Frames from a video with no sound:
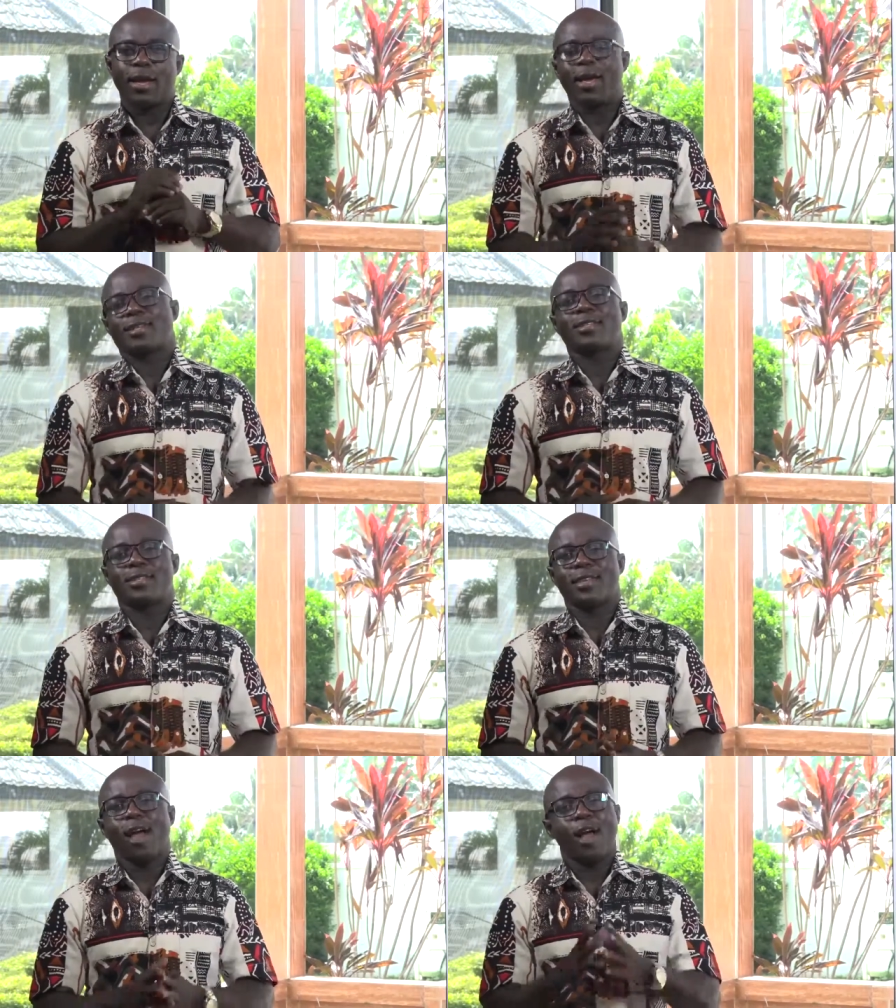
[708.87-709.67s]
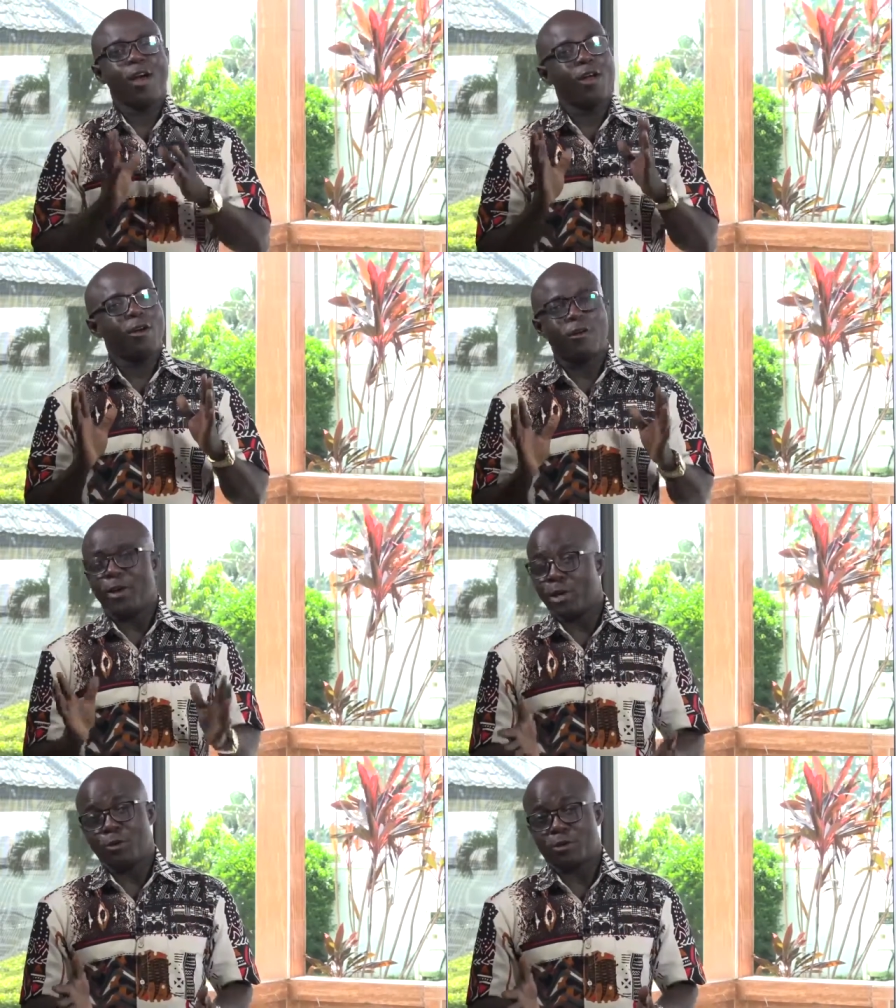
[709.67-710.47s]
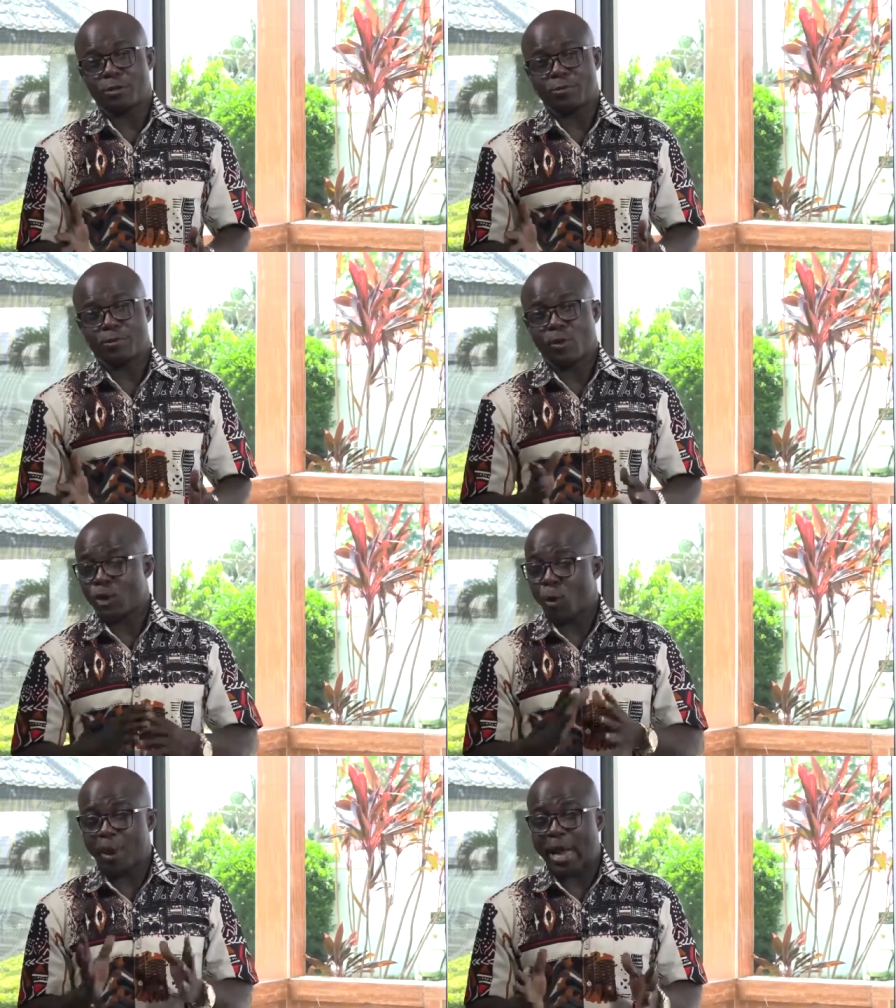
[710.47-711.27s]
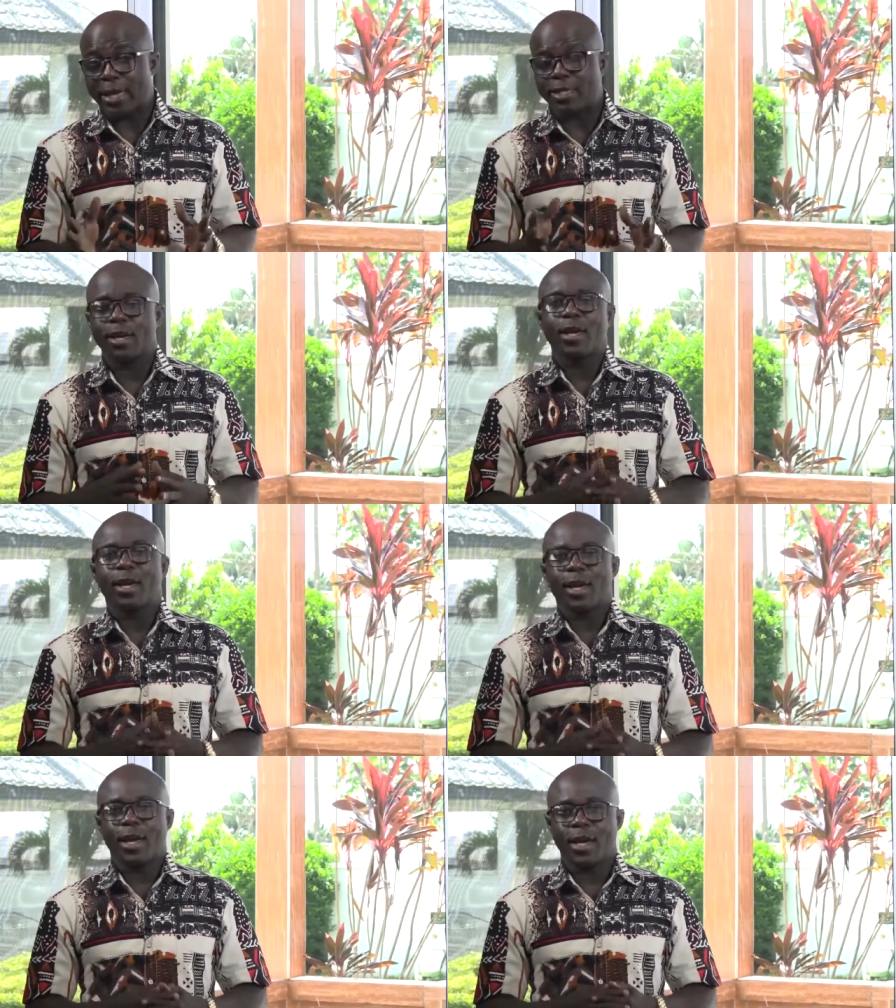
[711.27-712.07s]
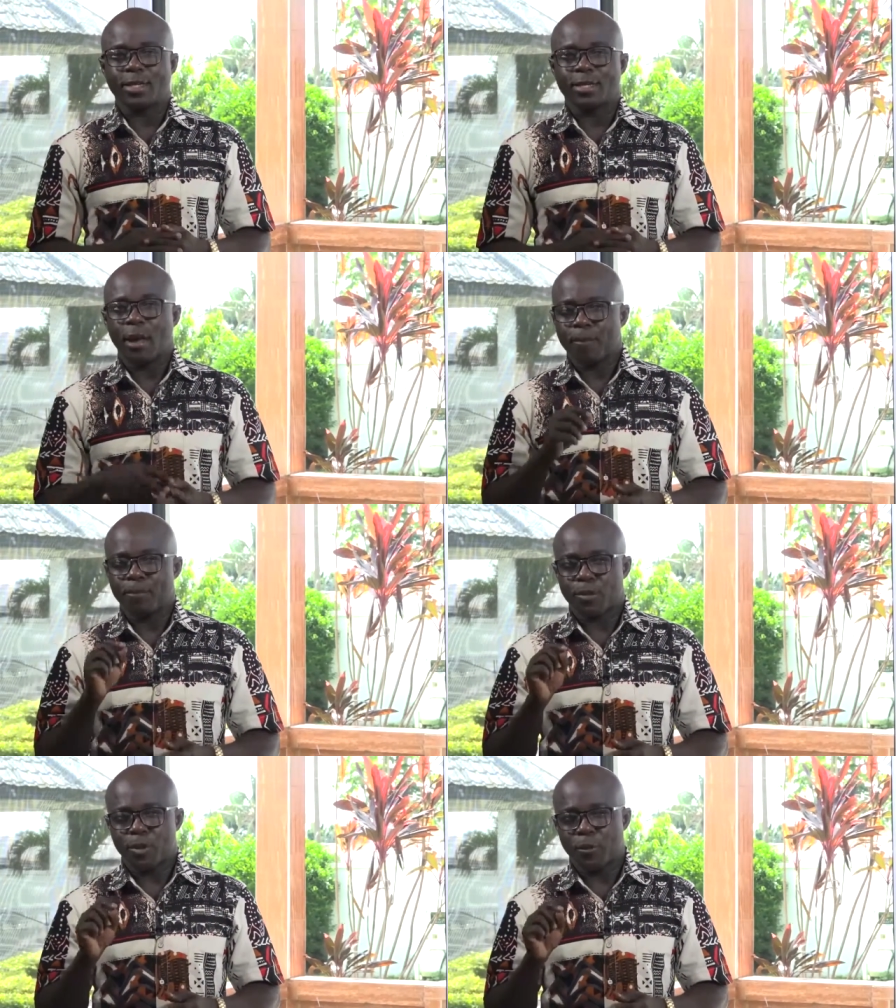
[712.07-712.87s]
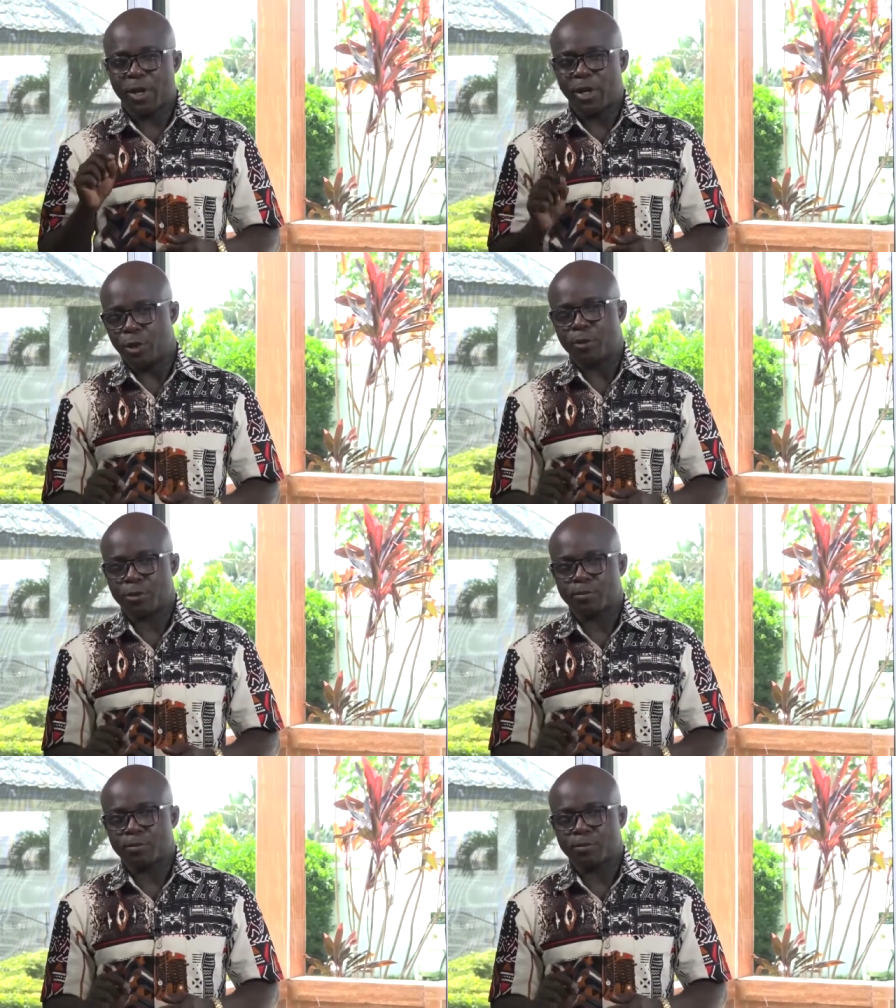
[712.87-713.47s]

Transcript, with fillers: is renewed. When your mind is renewed.